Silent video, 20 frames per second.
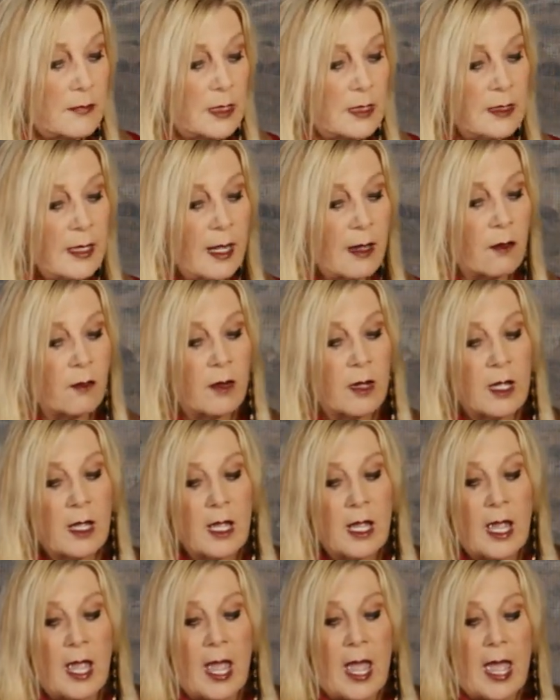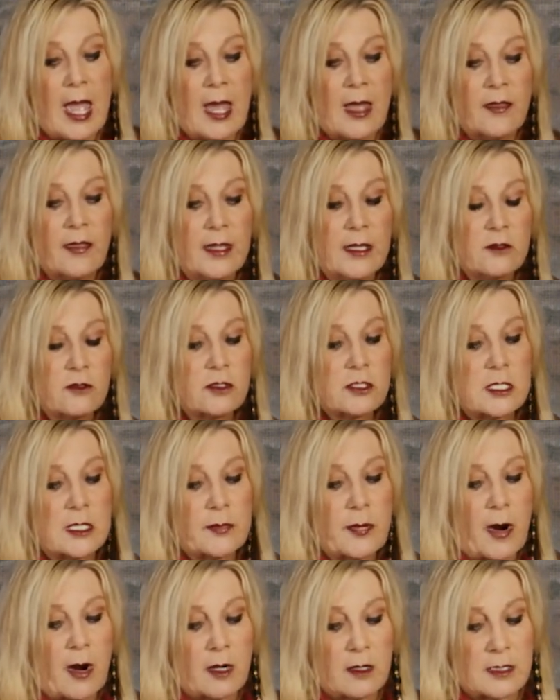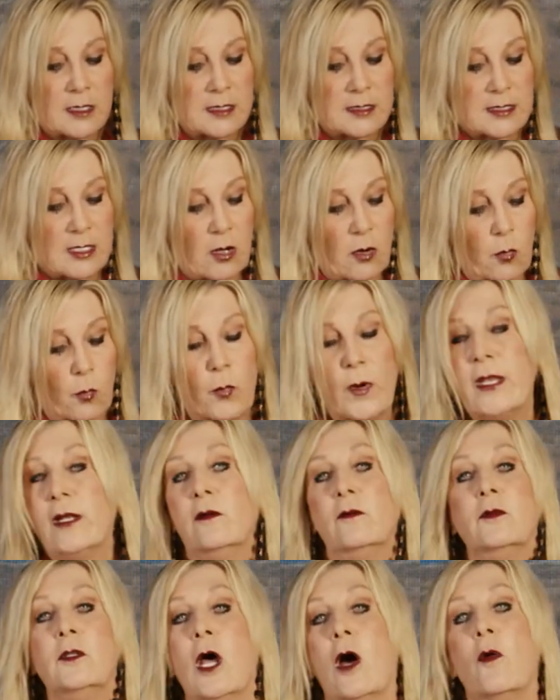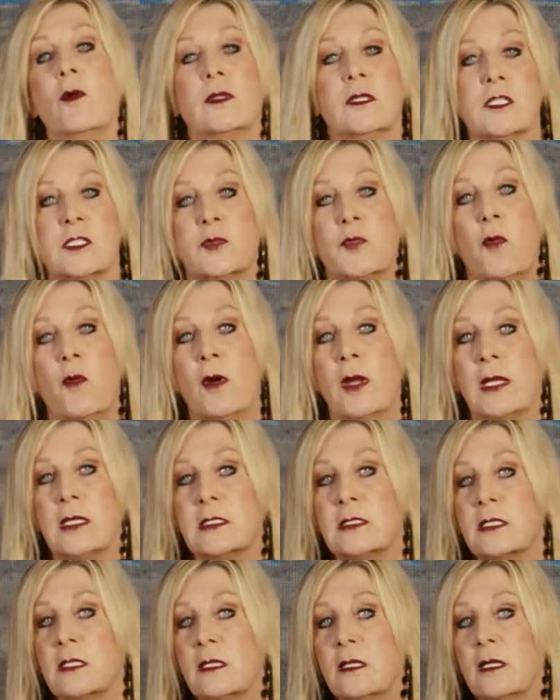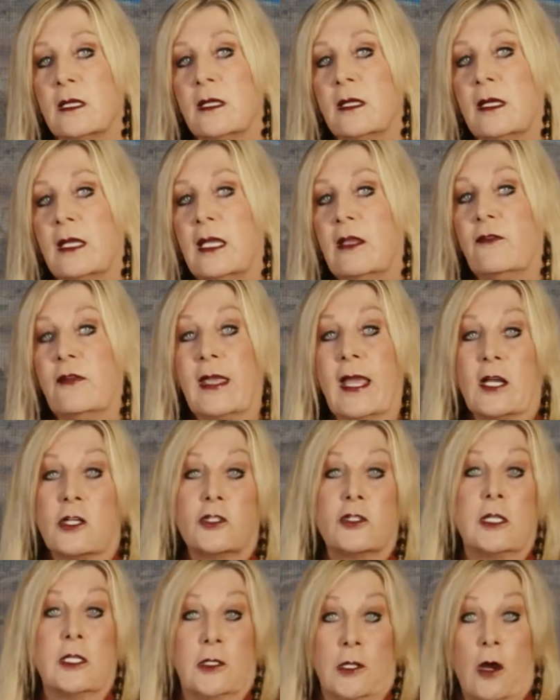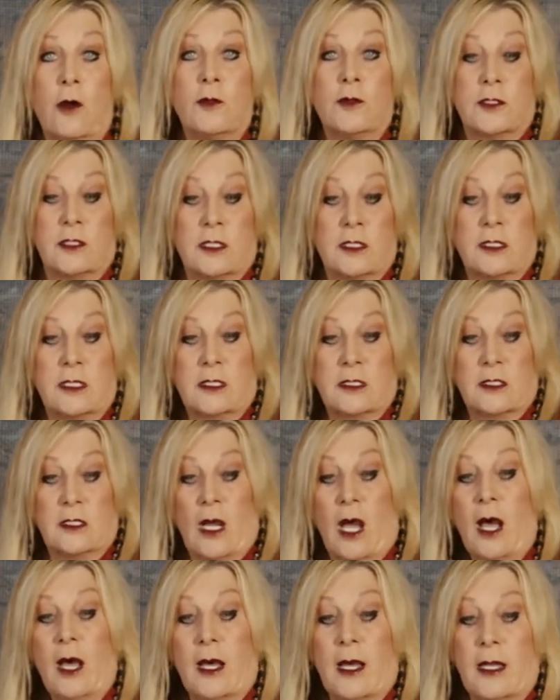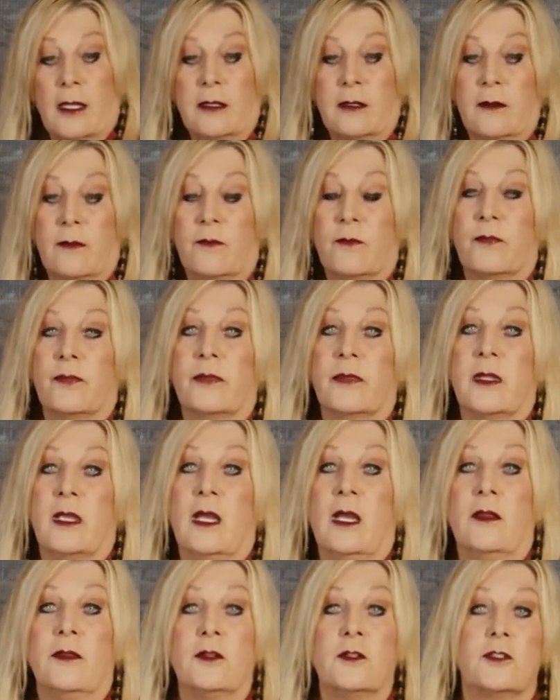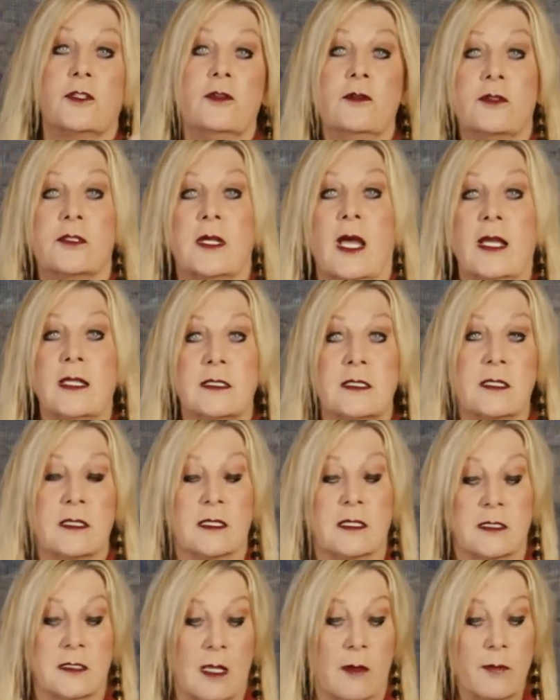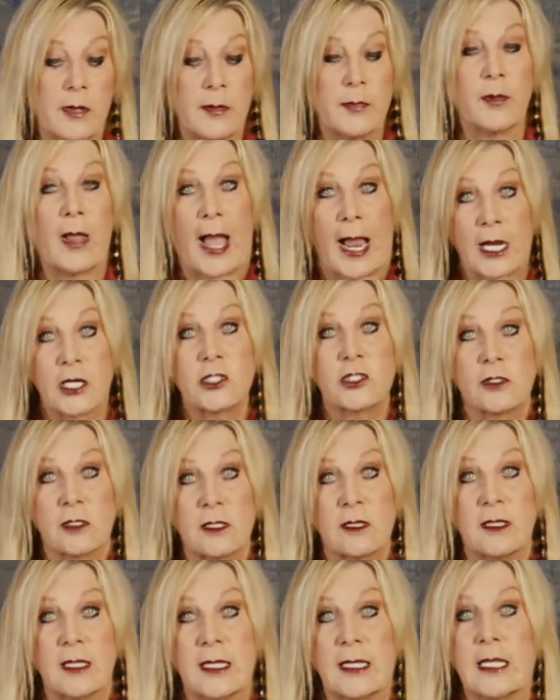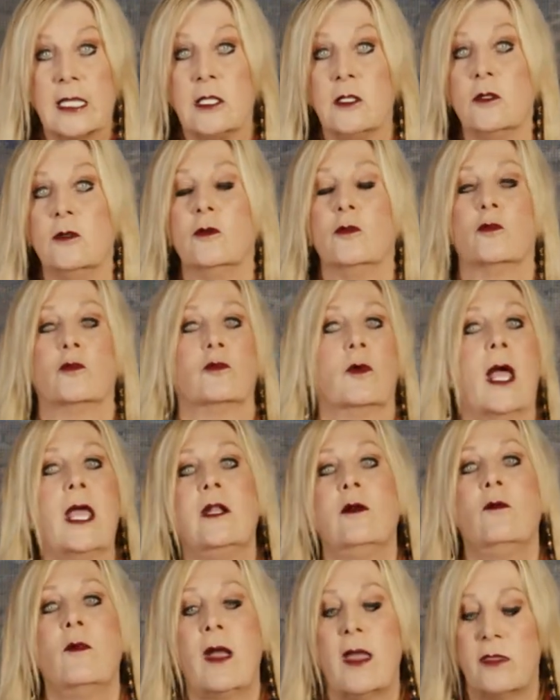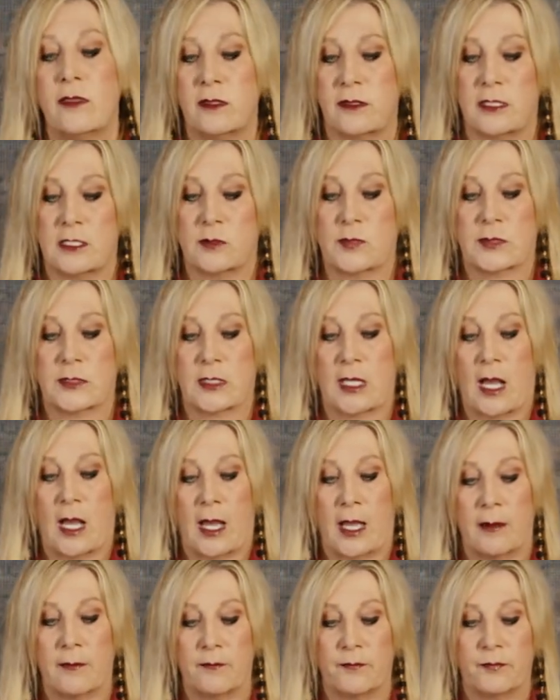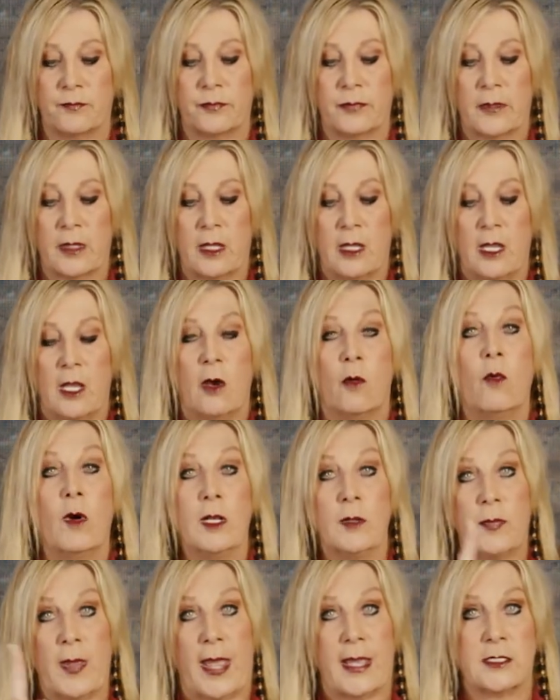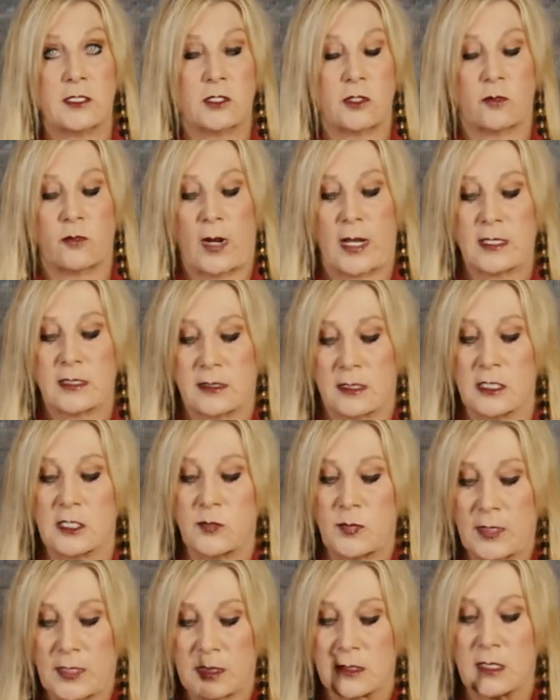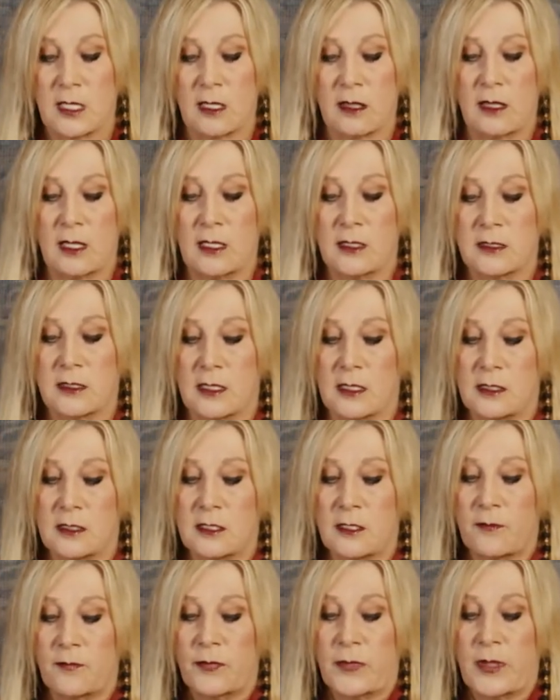Now, the interesting part is we don't know at this point if he actually knows this is God. There's 2 sides to this. Some people actually think he knew right away that this was God. One pastor writes this because he thinks this.